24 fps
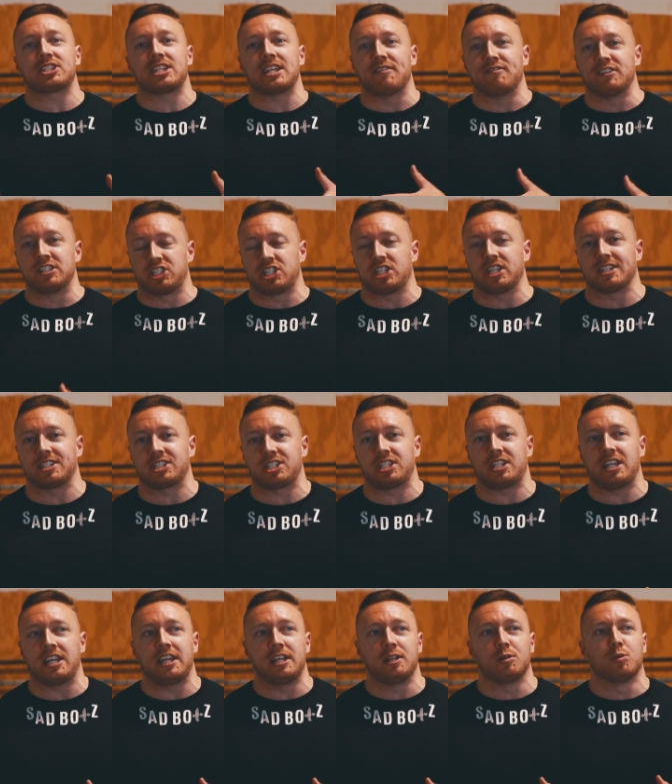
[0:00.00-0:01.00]
seven
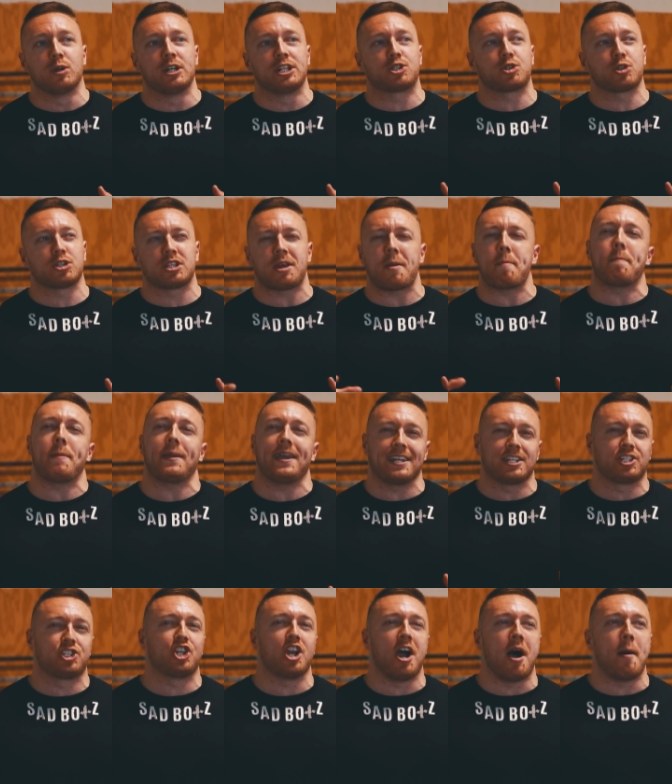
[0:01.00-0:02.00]
sixteen, which was a big
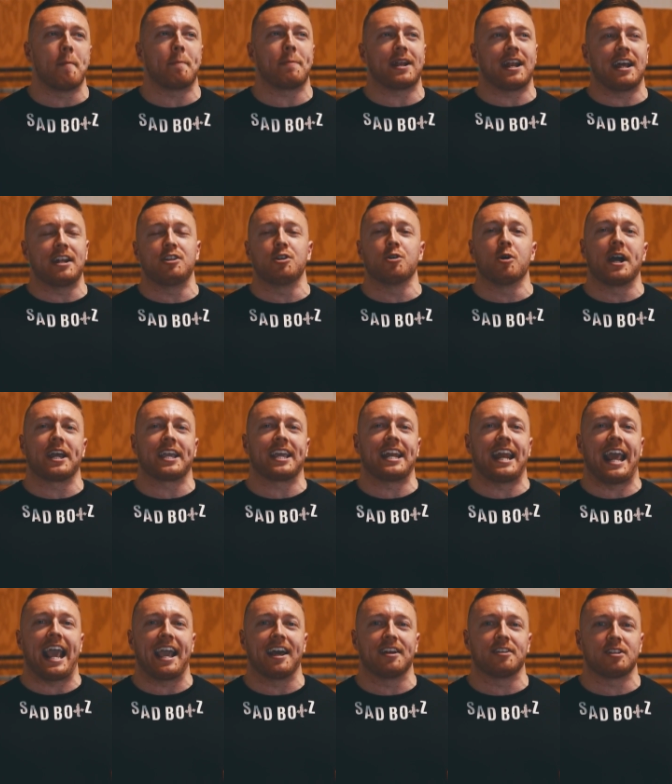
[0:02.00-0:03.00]
jump, but I knew I
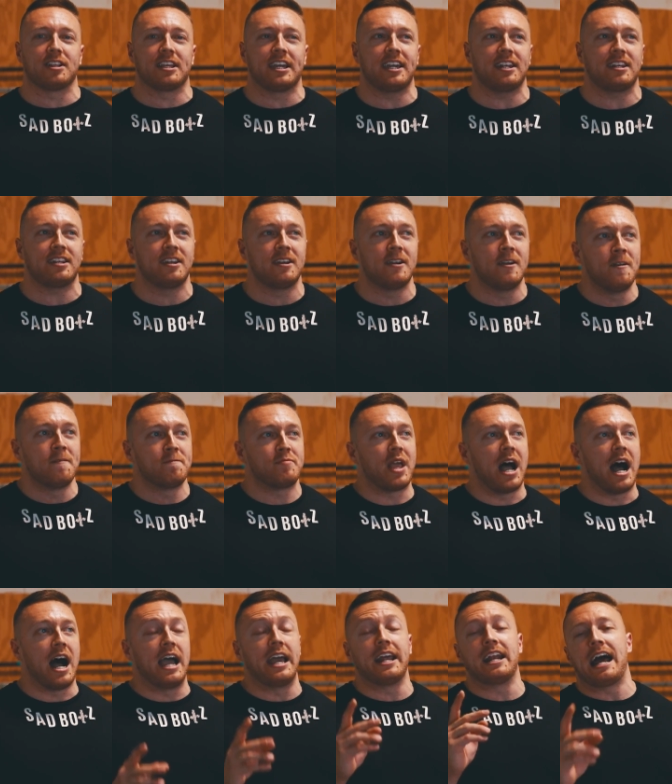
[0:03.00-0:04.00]
could handle it.
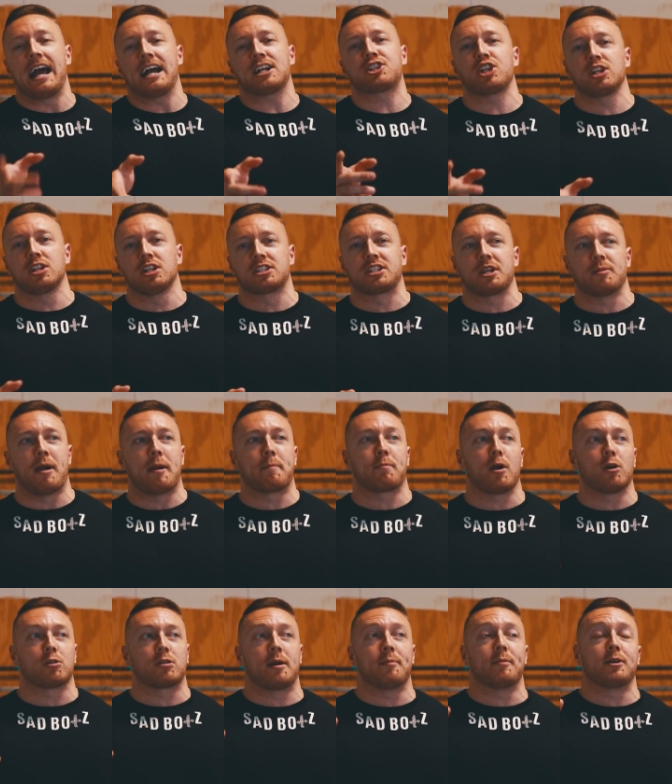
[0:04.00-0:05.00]
Uh, and I actually looked at my
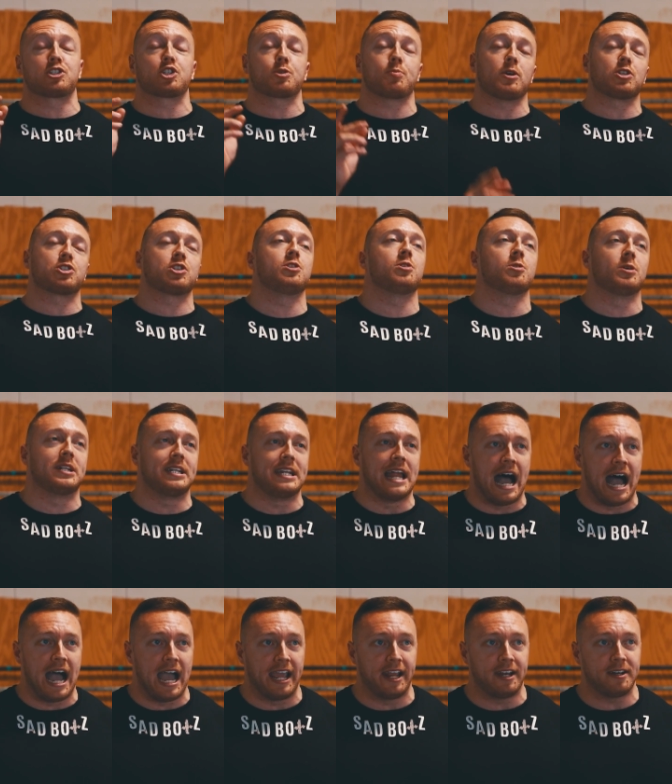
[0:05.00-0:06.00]
program. I was supposed to do a
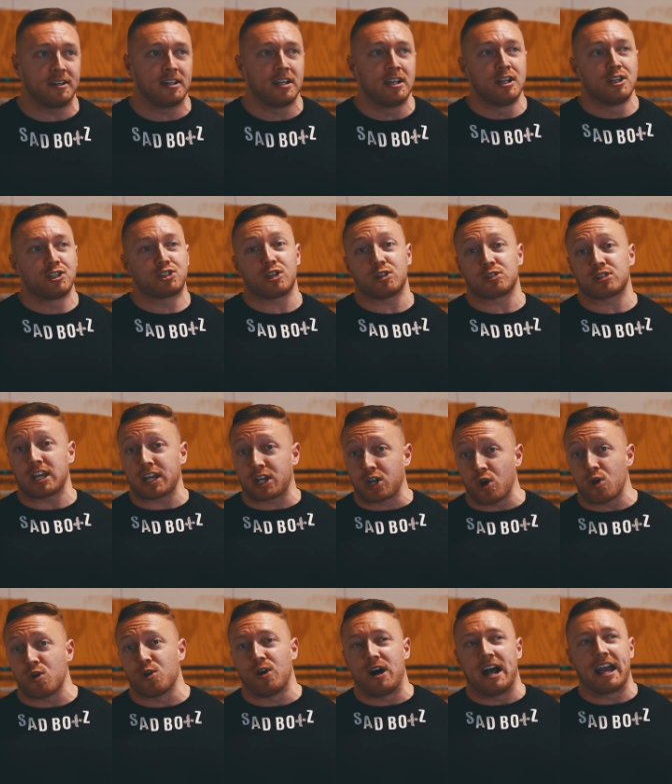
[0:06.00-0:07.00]
nine. So I was like,
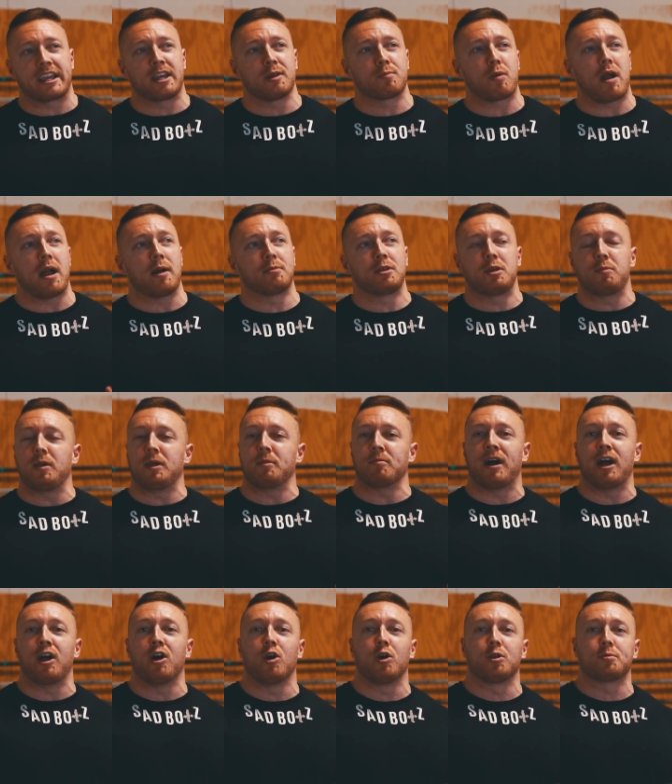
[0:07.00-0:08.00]
cool, I could probably beat
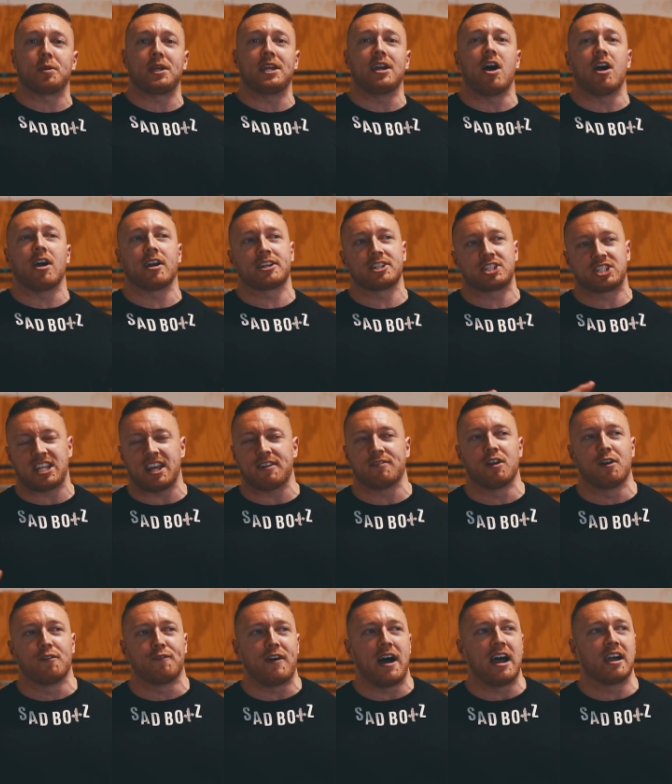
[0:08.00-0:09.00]
my old P R because
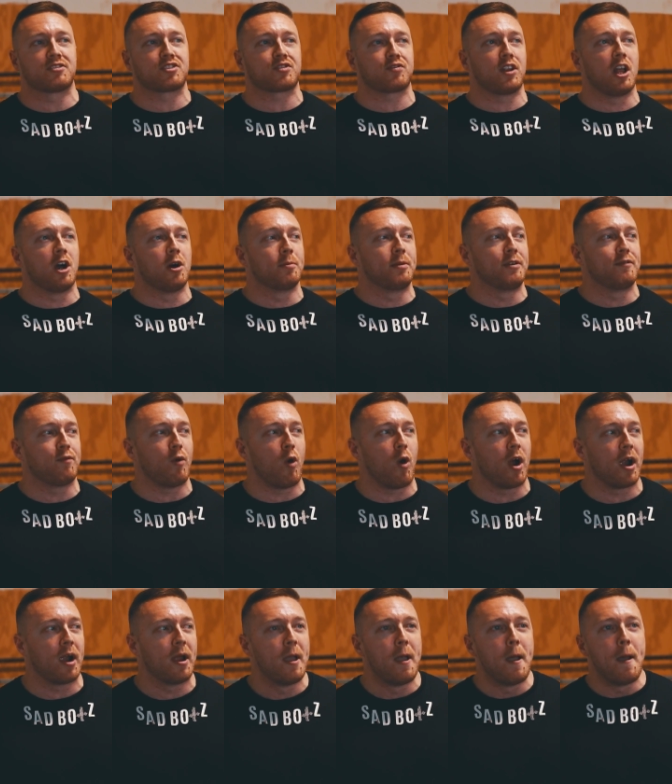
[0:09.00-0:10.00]
seven oh five has flown
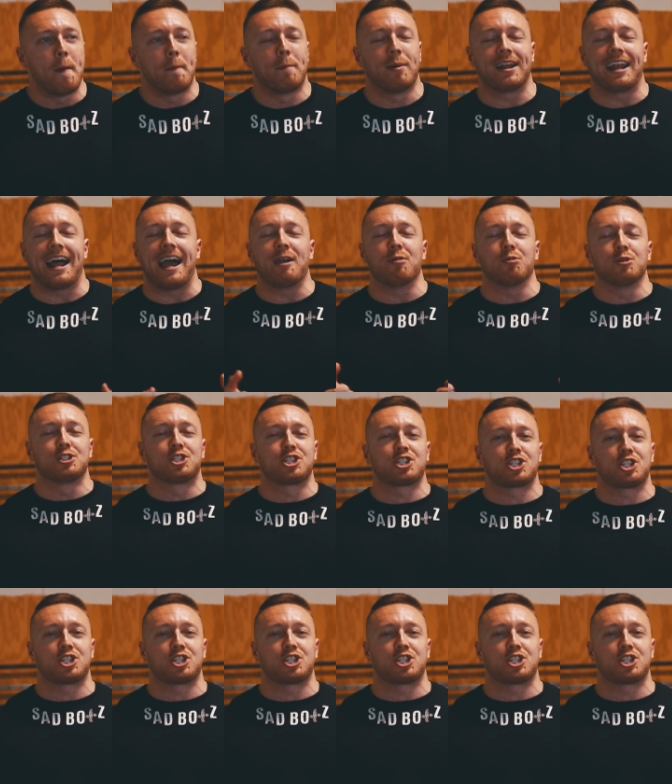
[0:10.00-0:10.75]
before. But I was